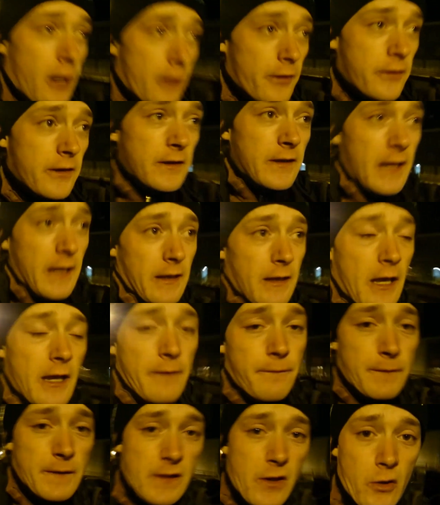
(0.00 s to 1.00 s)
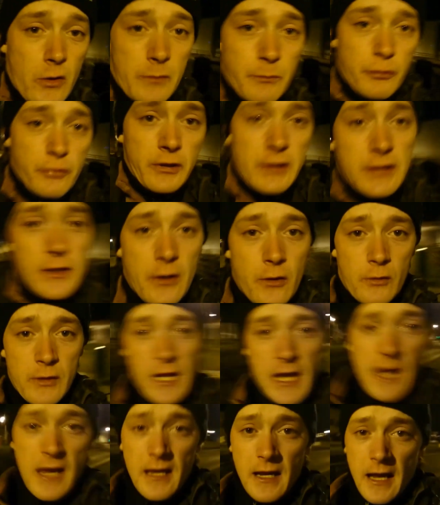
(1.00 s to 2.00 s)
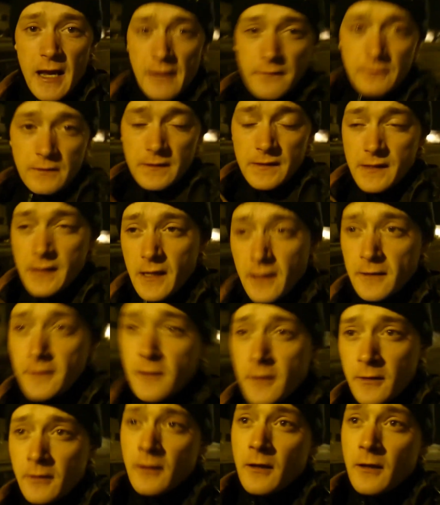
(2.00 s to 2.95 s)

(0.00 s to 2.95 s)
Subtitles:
Other than that, life is going pretty okay, I have to say.